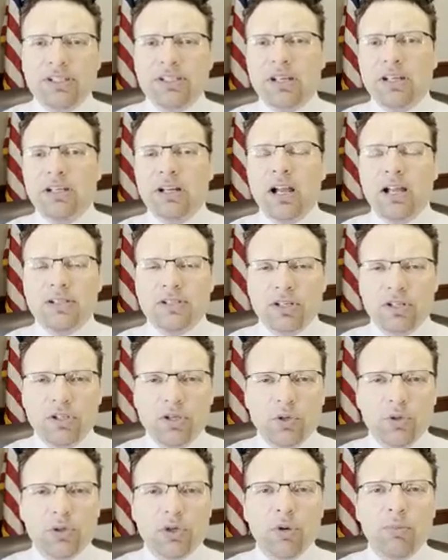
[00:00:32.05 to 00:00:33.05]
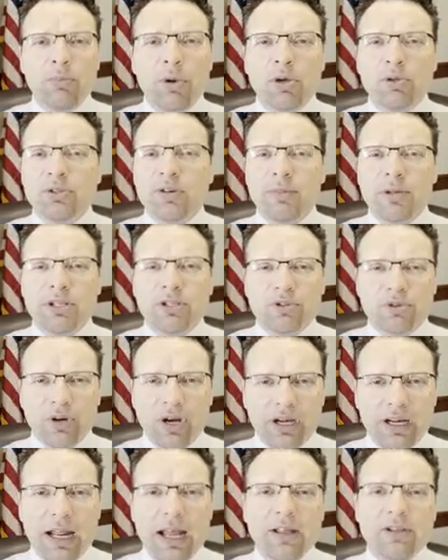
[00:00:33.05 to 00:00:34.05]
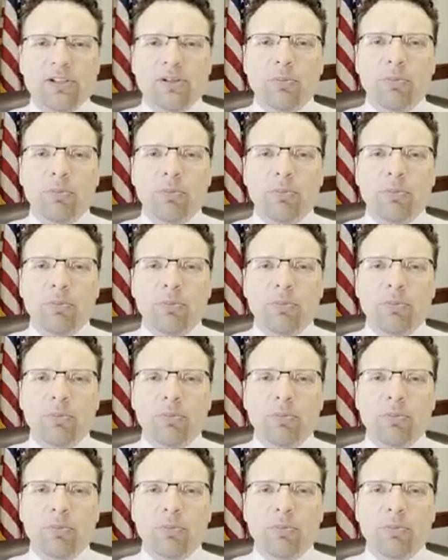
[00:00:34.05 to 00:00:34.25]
It's unconstitutional. Most have been struck down.